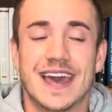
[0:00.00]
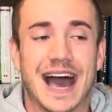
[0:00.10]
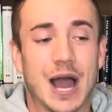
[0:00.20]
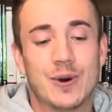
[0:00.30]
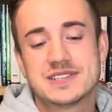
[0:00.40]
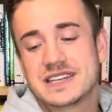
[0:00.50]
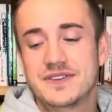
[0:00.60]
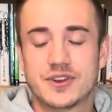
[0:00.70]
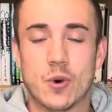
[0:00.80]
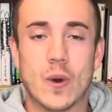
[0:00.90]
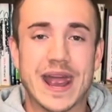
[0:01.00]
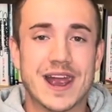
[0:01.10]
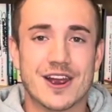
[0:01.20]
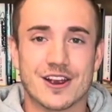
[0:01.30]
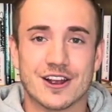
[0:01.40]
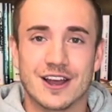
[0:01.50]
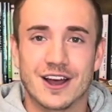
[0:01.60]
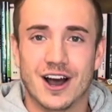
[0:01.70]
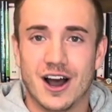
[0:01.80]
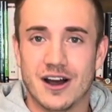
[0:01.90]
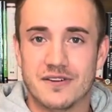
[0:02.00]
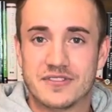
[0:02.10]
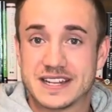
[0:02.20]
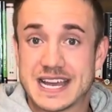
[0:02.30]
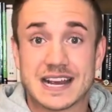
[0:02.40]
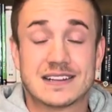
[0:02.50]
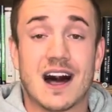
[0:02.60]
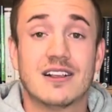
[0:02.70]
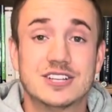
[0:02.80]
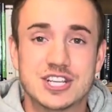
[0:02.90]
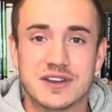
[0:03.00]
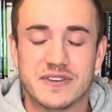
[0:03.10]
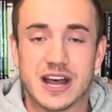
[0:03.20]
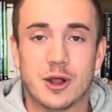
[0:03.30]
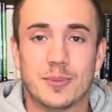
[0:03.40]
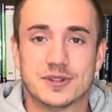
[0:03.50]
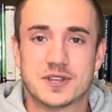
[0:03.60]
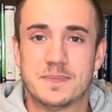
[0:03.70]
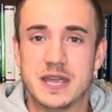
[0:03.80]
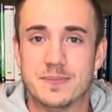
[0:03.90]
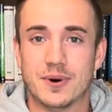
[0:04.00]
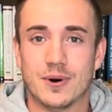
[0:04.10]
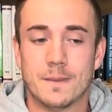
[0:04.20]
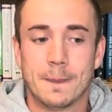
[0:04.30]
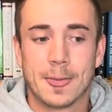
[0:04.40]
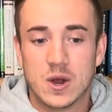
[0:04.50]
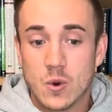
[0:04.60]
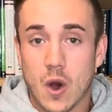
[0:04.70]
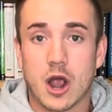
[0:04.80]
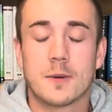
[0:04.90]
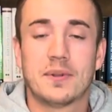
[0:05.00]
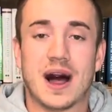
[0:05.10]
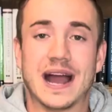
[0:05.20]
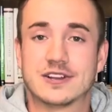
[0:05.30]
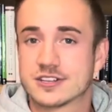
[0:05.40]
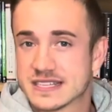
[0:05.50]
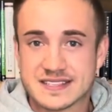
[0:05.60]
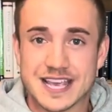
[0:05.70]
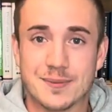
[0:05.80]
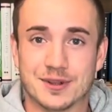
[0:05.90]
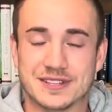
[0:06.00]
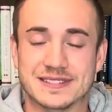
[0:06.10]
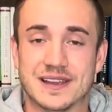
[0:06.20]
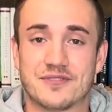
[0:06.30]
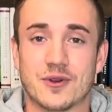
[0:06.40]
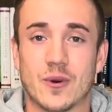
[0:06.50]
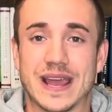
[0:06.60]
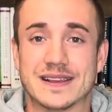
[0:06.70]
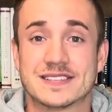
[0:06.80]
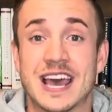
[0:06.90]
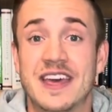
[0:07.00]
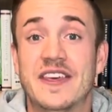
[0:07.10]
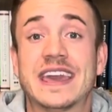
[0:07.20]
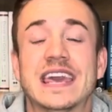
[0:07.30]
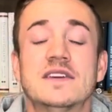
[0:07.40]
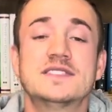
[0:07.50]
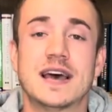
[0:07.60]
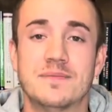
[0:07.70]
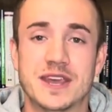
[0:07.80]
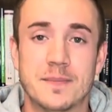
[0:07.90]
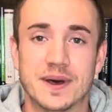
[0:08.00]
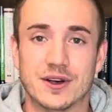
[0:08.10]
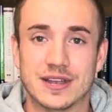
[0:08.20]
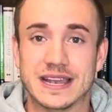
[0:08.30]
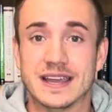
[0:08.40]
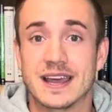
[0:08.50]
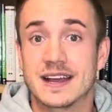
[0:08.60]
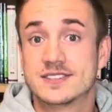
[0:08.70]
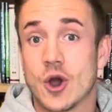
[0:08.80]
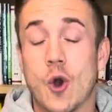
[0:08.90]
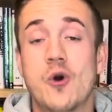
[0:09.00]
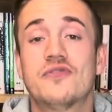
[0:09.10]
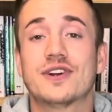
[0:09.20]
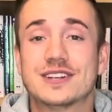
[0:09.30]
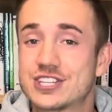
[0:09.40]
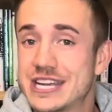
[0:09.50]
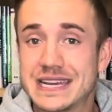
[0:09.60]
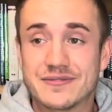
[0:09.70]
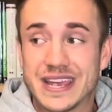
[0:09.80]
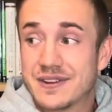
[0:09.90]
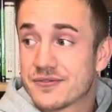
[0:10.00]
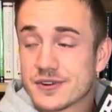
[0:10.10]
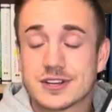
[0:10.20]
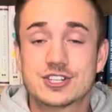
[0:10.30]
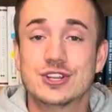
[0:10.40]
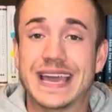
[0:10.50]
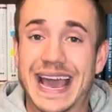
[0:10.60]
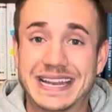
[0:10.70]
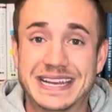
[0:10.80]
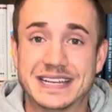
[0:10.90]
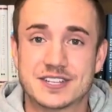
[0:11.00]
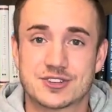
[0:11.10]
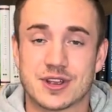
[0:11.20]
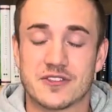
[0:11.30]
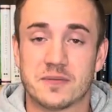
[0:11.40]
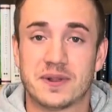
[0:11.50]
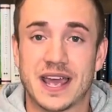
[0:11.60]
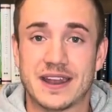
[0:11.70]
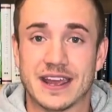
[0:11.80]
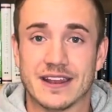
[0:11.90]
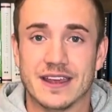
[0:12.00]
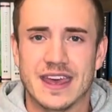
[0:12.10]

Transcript: I wasn't even aware of the technology available to people who are blind or disabled in different ways that gives them the ability to overachieve in virtually any industry on the planet.